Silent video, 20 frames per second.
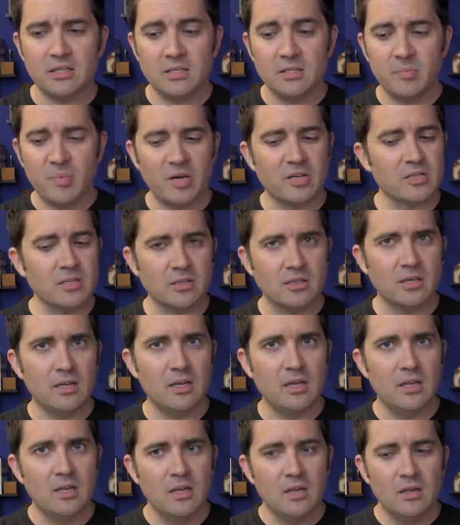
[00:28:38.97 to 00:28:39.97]

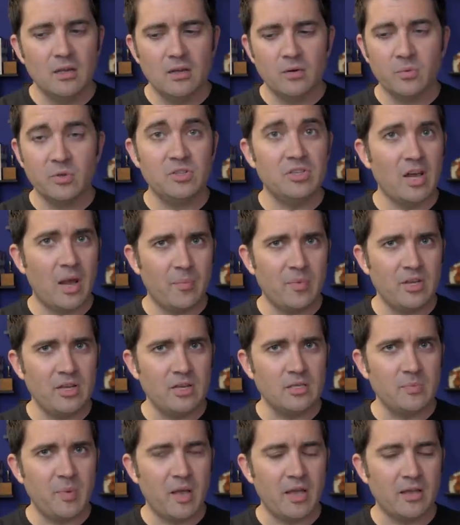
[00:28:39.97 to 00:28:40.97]
especially with
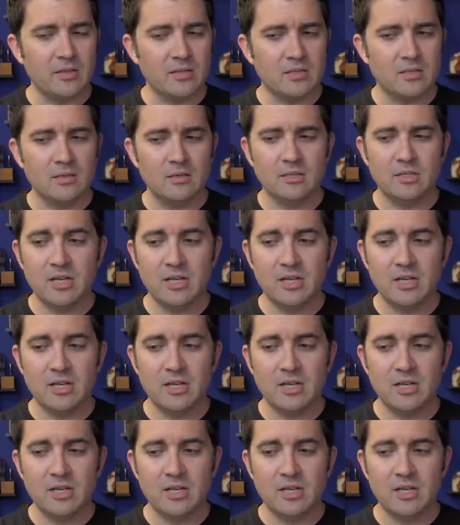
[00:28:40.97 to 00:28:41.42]
Japanese pens.